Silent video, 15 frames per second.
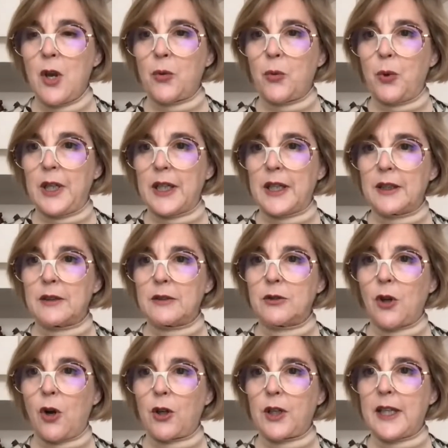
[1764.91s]
We are
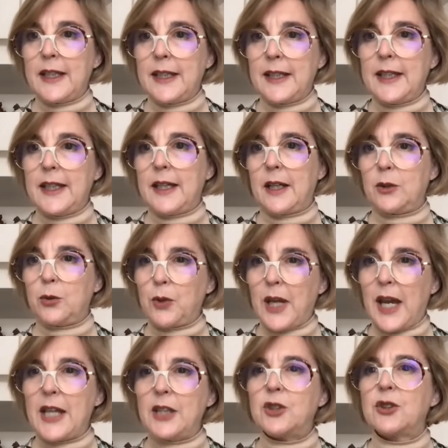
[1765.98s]
talking here,
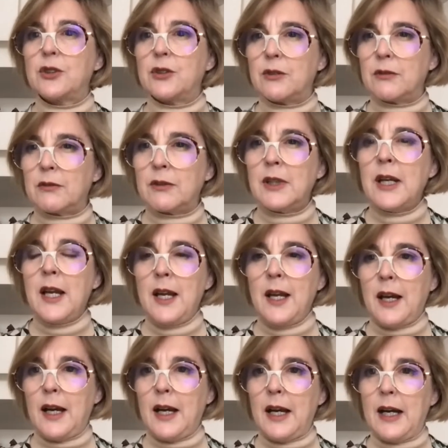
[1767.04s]
education,
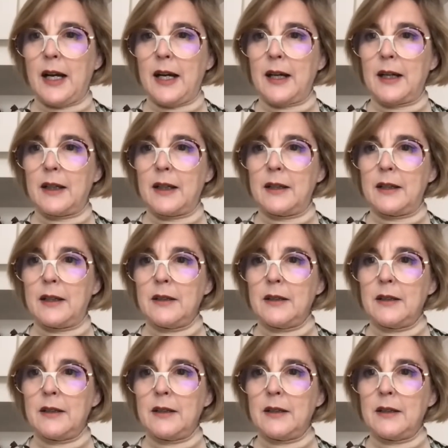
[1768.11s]
uh,